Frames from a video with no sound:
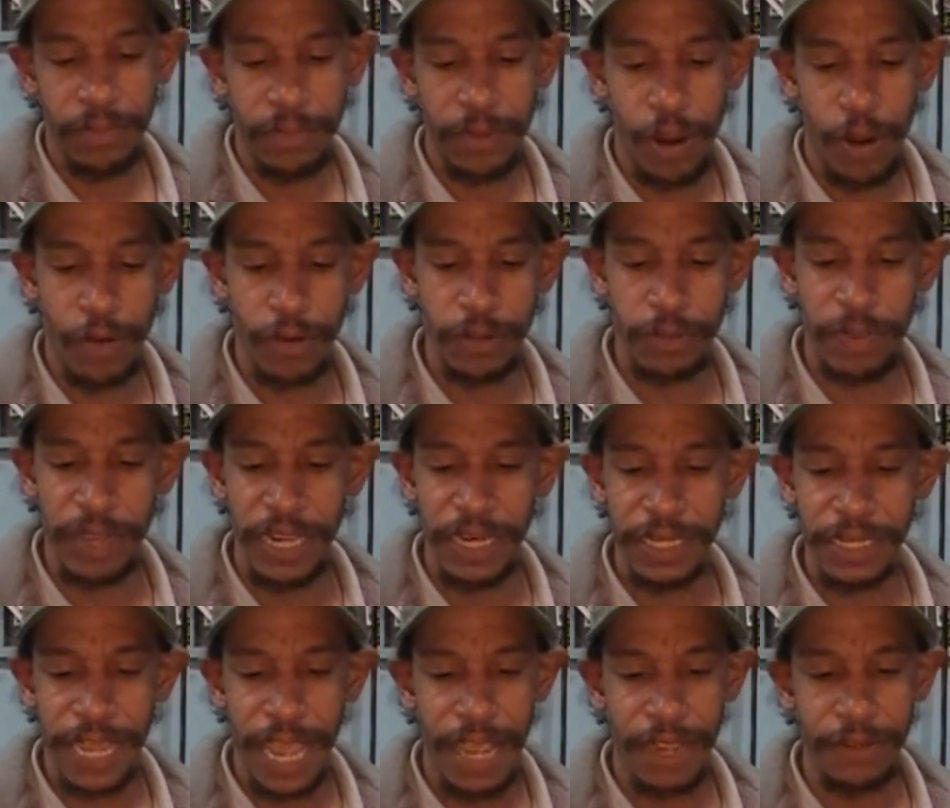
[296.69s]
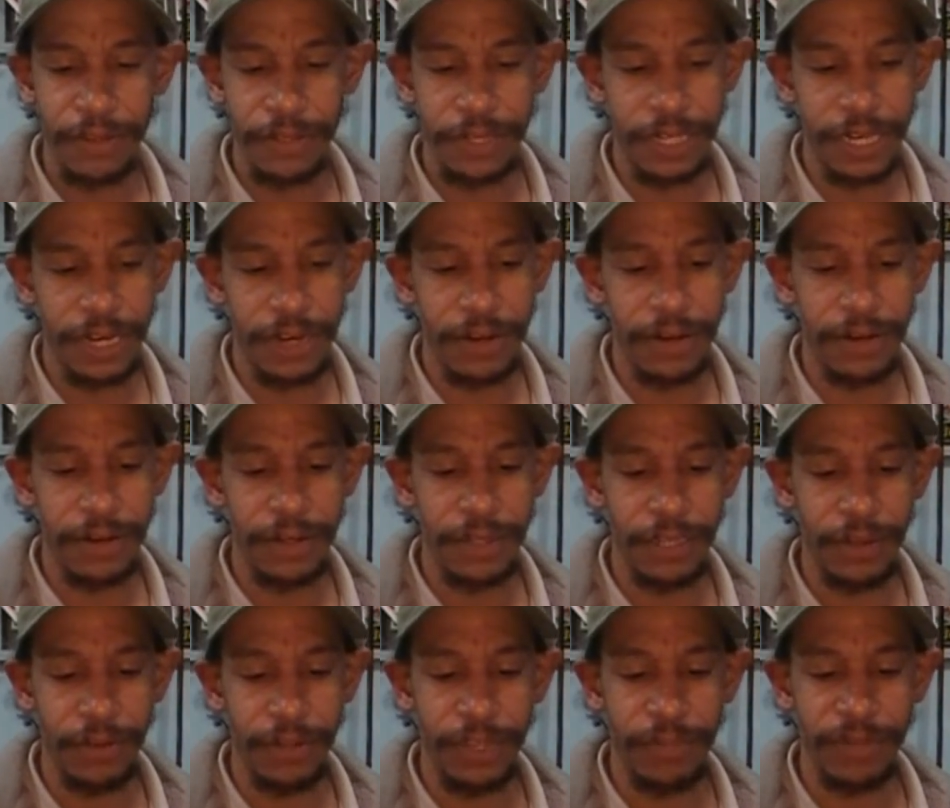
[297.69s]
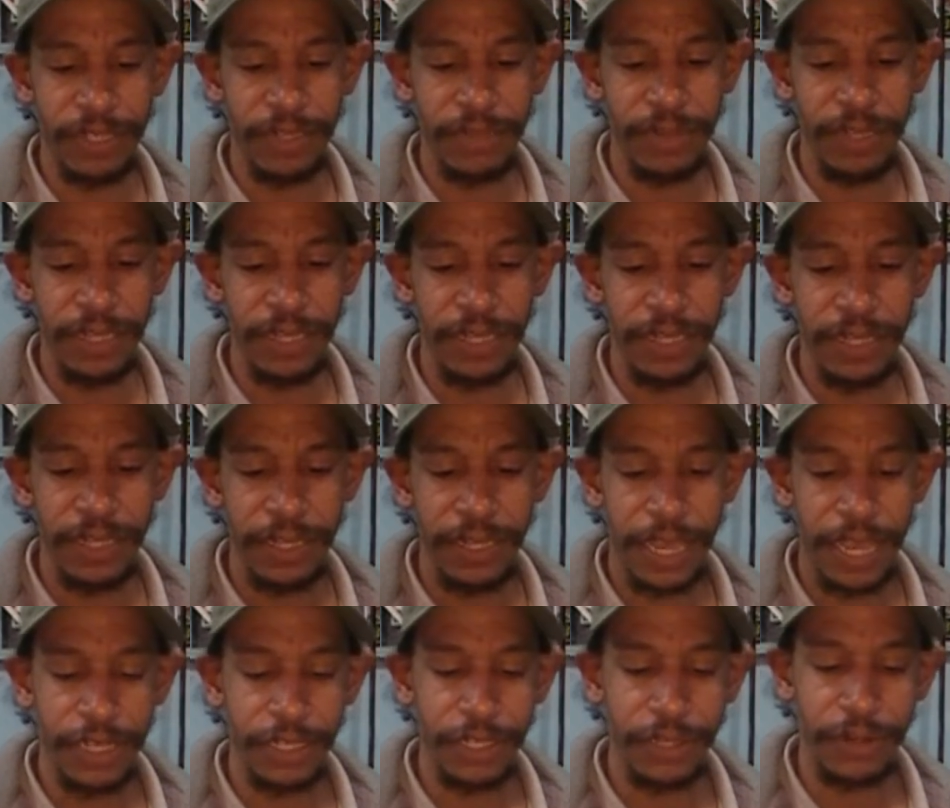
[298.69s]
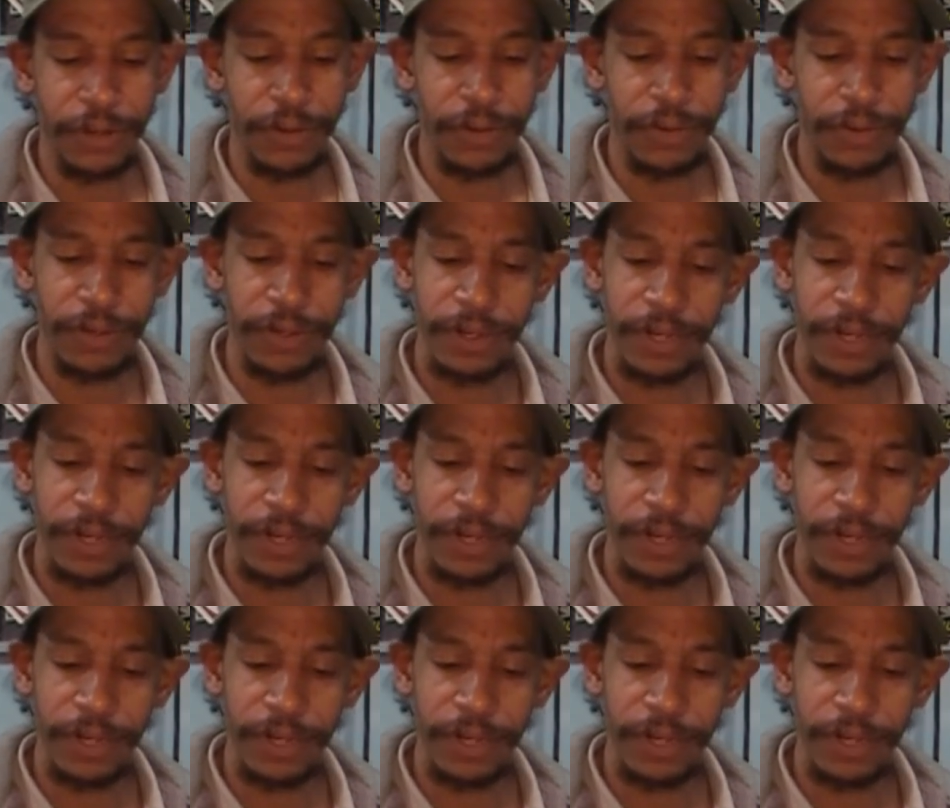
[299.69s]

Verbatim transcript: Karl's Bait and Tackle sticker, the old MTB Catch Co.